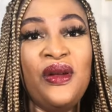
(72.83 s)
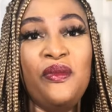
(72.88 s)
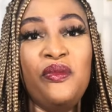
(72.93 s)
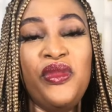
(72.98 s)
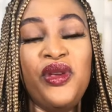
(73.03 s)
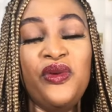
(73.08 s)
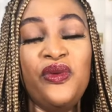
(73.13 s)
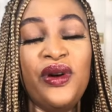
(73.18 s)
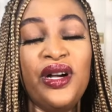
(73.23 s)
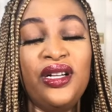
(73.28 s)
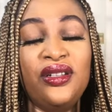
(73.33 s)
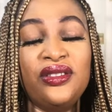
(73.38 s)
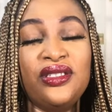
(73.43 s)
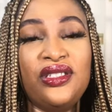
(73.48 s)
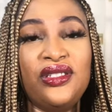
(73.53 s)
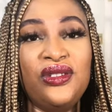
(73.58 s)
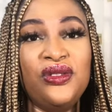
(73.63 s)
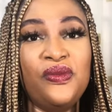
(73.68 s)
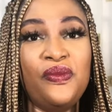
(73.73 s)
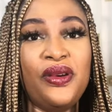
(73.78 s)
be well
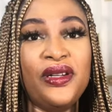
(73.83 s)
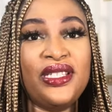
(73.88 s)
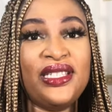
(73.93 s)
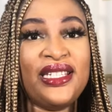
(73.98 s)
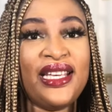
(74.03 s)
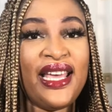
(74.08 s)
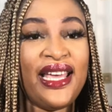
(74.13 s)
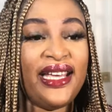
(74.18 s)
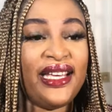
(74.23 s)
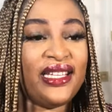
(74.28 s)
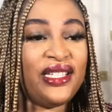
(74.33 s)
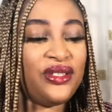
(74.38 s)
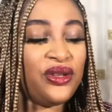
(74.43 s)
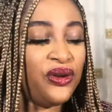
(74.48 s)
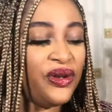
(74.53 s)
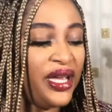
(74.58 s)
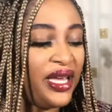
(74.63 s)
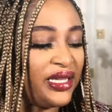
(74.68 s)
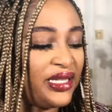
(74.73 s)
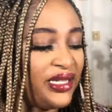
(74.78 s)
to partake. So
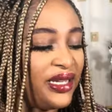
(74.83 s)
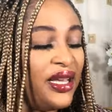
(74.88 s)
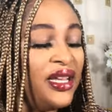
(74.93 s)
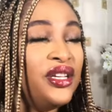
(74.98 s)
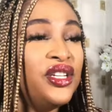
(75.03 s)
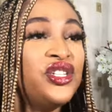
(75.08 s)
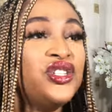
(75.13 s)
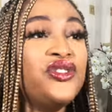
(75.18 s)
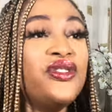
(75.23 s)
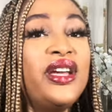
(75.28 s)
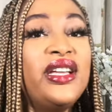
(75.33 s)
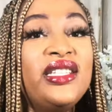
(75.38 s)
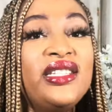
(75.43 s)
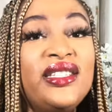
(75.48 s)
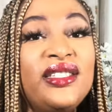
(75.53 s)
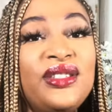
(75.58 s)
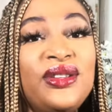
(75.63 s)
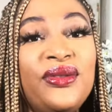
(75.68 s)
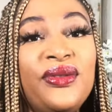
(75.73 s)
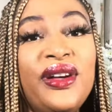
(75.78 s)
yes, straight
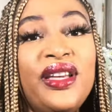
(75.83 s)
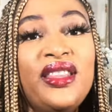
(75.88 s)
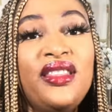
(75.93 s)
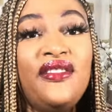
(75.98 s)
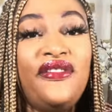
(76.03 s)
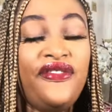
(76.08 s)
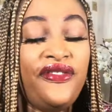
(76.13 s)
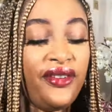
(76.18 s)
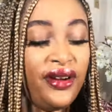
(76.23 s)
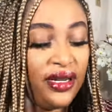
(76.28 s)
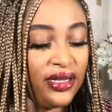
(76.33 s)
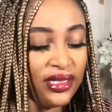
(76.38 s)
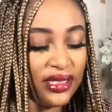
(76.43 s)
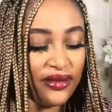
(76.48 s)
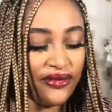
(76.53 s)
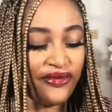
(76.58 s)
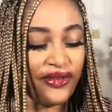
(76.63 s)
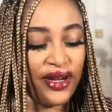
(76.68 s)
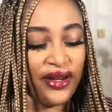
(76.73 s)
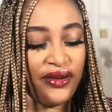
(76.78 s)
into it. The first
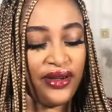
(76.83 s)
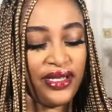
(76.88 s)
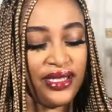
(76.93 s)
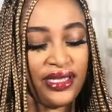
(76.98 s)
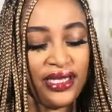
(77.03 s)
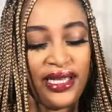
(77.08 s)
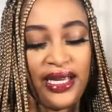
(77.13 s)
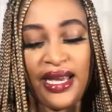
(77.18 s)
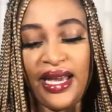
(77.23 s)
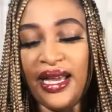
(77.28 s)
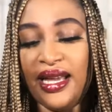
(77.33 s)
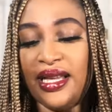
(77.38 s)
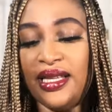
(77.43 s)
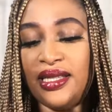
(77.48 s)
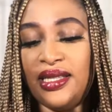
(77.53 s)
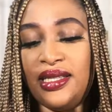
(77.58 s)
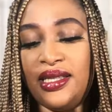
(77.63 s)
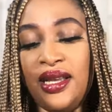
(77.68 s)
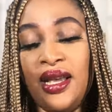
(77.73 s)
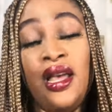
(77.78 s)
fragrance here
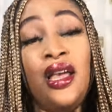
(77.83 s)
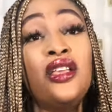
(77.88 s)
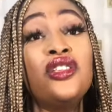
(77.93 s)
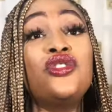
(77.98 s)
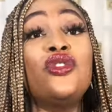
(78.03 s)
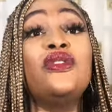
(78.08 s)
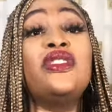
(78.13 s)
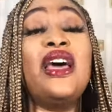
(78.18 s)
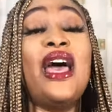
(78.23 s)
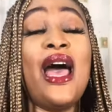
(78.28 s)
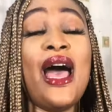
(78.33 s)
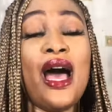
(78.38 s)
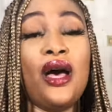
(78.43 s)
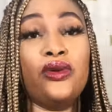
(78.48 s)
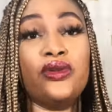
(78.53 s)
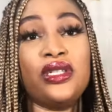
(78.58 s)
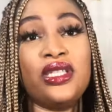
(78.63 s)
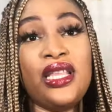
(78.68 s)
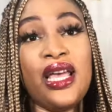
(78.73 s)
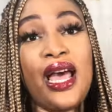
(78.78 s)
is, so the
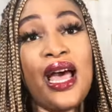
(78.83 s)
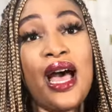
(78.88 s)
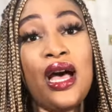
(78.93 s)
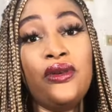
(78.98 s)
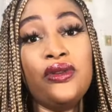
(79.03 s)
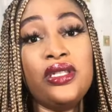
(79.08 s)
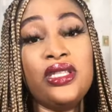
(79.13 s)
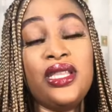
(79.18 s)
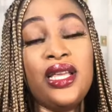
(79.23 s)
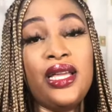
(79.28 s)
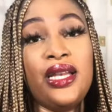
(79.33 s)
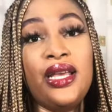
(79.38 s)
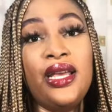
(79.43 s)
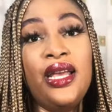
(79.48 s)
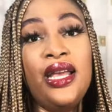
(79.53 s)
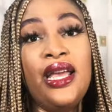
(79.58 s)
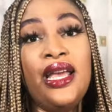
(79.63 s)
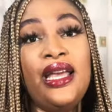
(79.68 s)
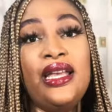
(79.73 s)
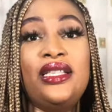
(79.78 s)
house the house that
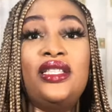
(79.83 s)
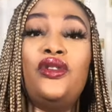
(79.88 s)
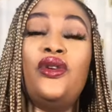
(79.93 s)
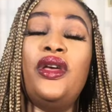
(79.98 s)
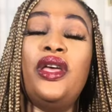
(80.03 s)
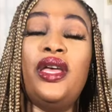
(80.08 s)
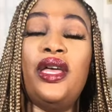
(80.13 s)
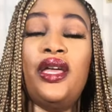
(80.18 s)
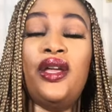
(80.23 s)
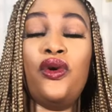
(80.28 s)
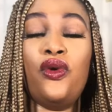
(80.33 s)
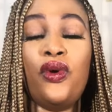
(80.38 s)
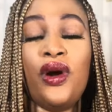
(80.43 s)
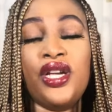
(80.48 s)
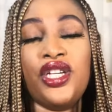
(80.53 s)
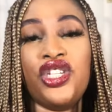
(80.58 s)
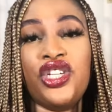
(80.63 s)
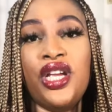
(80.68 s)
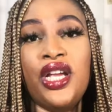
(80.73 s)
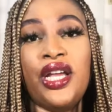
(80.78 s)
is in
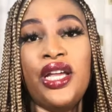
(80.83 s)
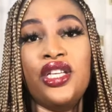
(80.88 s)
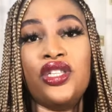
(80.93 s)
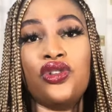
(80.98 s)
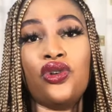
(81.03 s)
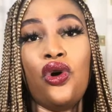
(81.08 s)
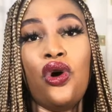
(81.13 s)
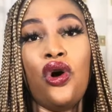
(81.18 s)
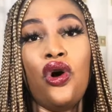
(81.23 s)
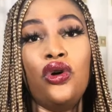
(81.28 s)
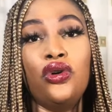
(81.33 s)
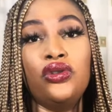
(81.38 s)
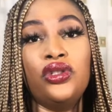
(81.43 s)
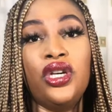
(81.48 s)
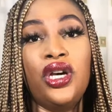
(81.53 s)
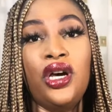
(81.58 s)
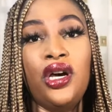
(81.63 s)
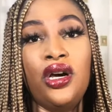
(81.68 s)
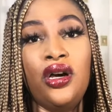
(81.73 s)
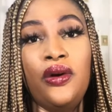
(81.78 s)
question is called
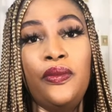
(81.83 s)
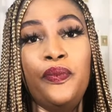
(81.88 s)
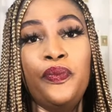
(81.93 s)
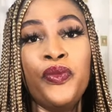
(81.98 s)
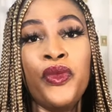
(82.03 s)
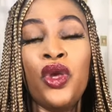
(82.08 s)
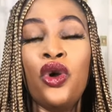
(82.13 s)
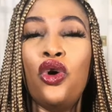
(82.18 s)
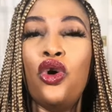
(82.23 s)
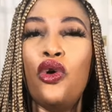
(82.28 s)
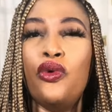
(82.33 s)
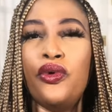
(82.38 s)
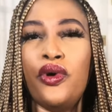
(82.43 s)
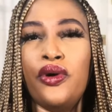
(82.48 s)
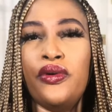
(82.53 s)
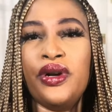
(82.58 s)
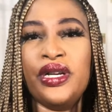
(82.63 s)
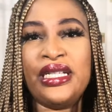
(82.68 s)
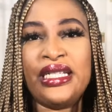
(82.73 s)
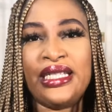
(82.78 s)
um
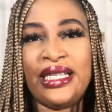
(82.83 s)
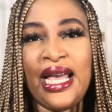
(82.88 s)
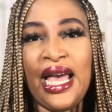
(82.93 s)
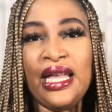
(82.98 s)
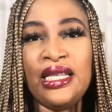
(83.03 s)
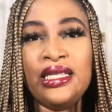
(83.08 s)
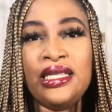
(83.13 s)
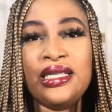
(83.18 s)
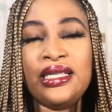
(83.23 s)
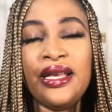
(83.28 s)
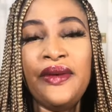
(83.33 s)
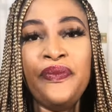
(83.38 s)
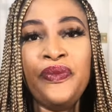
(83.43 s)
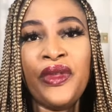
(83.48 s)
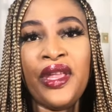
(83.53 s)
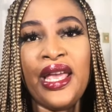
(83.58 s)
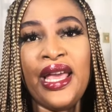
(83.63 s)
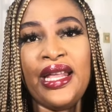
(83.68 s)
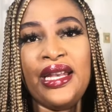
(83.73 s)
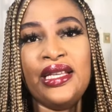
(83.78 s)
Aurora Scents.
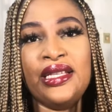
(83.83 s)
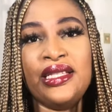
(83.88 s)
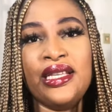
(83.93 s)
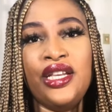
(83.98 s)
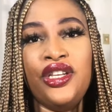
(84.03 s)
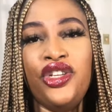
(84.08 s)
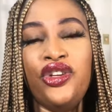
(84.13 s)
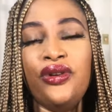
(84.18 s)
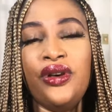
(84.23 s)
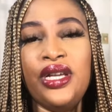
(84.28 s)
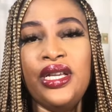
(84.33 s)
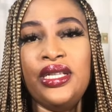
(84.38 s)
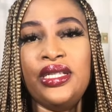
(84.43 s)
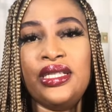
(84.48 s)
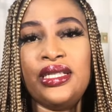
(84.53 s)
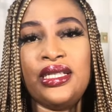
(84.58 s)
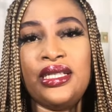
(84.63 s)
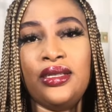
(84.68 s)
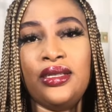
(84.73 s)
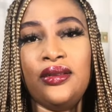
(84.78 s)
It is a U A E
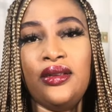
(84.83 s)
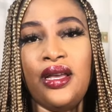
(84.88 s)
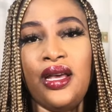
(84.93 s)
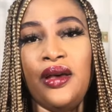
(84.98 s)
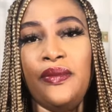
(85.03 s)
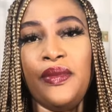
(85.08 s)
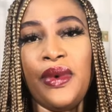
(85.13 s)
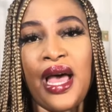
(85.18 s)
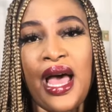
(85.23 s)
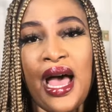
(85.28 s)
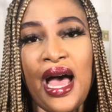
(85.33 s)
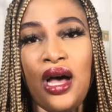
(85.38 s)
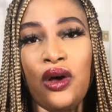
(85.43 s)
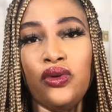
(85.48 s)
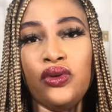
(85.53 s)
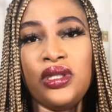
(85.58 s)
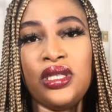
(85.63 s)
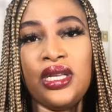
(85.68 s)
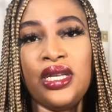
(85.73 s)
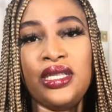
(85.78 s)
um,
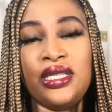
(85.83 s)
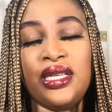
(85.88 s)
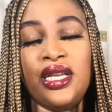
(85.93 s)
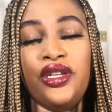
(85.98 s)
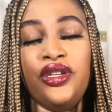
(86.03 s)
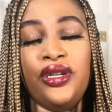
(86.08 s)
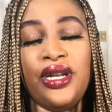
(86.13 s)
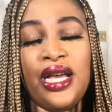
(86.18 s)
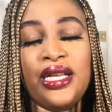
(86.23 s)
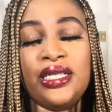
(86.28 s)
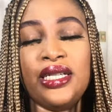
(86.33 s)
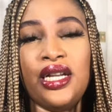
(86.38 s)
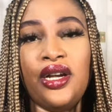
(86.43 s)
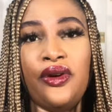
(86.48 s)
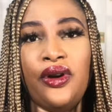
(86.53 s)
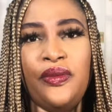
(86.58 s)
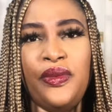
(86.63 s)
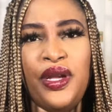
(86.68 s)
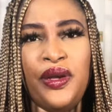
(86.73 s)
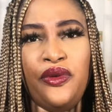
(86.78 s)
house. It's a United
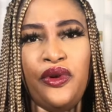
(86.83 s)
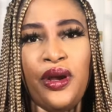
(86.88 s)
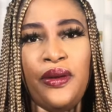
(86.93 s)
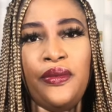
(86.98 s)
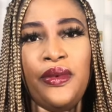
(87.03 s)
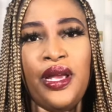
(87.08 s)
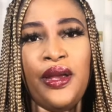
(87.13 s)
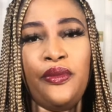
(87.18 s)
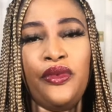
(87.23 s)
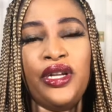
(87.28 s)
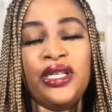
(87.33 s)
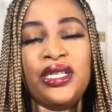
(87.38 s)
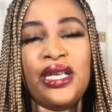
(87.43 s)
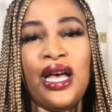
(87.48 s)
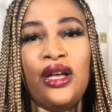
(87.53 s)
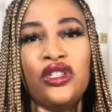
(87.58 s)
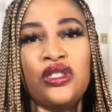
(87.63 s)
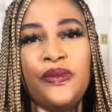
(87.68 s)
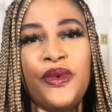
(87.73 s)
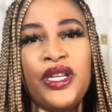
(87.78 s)
Arab Emirates
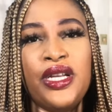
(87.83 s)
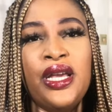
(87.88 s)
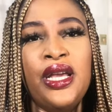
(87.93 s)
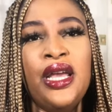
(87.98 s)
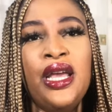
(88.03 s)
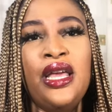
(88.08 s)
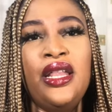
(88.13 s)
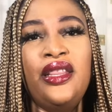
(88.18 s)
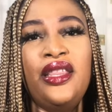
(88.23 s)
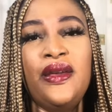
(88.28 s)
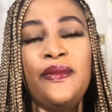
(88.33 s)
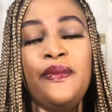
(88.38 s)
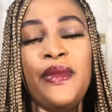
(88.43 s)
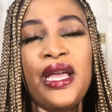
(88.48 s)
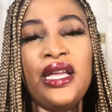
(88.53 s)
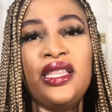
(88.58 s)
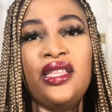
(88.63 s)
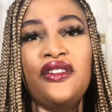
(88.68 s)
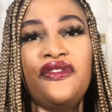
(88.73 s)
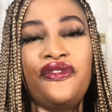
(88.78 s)
house, but they
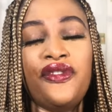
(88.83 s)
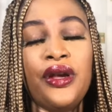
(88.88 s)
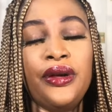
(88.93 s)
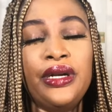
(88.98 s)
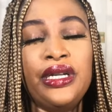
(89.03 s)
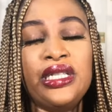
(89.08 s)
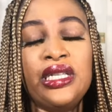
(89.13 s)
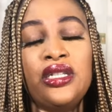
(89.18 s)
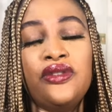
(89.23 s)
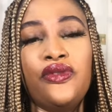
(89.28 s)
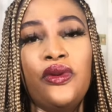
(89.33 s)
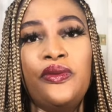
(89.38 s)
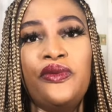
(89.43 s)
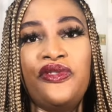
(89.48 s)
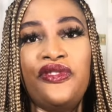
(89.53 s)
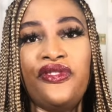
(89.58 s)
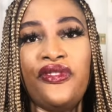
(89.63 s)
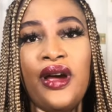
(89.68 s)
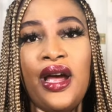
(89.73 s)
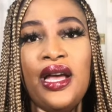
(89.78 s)
make their fragrances from
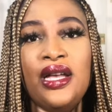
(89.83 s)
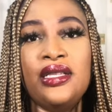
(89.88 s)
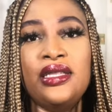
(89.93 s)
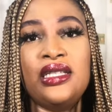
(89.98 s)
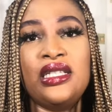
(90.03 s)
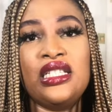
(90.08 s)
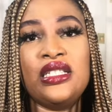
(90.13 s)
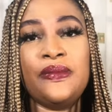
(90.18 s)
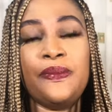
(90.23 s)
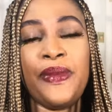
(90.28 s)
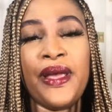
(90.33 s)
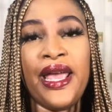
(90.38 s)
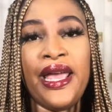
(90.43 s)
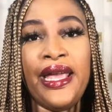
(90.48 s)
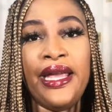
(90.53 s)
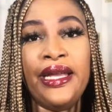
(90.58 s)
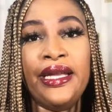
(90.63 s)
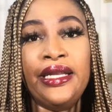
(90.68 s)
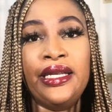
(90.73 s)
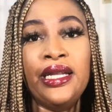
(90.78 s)
France,
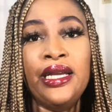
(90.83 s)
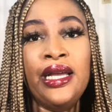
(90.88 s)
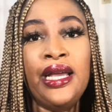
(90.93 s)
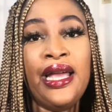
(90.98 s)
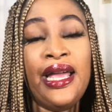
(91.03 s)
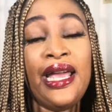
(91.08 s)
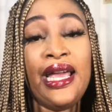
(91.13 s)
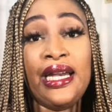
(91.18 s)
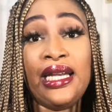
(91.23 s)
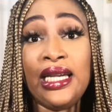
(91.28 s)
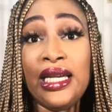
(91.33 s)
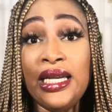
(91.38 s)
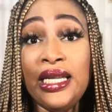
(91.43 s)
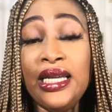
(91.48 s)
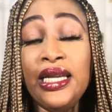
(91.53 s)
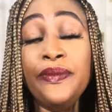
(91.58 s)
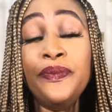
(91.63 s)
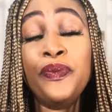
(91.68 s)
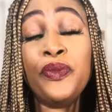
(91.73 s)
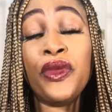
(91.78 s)
Spain,
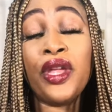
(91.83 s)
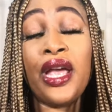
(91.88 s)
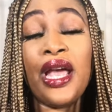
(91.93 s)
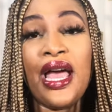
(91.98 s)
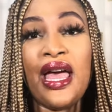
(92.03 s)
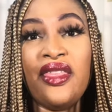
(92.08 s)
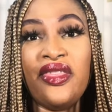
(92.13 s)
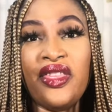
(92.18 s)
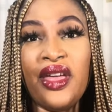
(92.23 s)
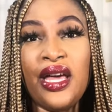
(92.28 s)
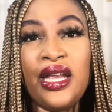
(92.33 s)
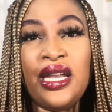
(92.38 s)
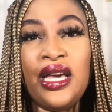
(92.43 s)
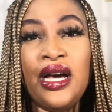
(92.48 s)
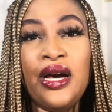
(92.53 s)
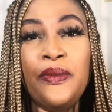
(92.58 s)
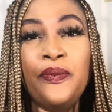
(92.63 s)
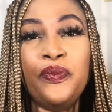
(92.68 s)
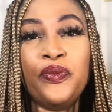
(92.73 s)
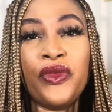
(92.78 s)
Italy, and then
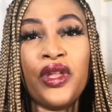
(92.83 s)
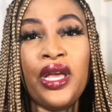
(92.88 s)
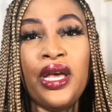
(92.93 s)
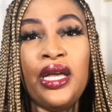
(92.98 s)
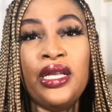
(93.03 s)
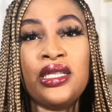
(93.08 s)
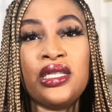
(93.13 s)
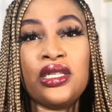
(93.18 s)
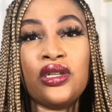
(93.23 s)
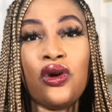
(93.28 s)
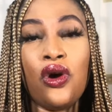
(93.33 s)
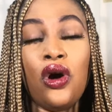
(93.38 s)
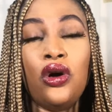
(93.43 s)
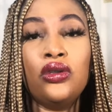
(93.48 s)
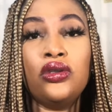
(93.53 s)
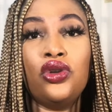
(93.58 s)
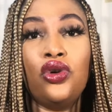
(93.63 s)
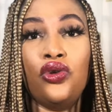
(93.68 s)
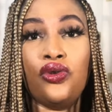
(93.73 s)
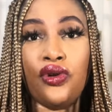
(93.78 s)
um, it's
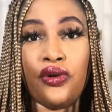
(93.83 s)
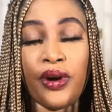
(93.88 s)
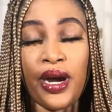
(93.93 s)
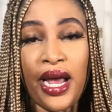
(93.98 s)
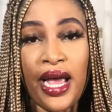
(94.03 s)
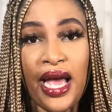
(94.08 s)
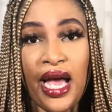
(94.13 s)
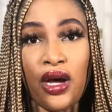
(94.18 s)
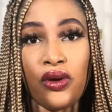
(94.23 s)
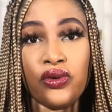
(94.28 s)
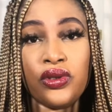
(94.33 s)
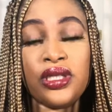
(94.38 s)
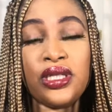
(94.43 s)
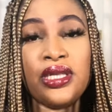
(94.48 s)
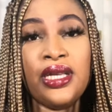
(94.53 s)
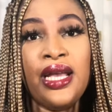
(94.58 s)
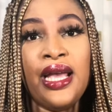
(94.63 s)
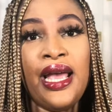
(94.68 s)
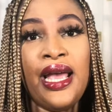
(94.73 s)
called Aurora House,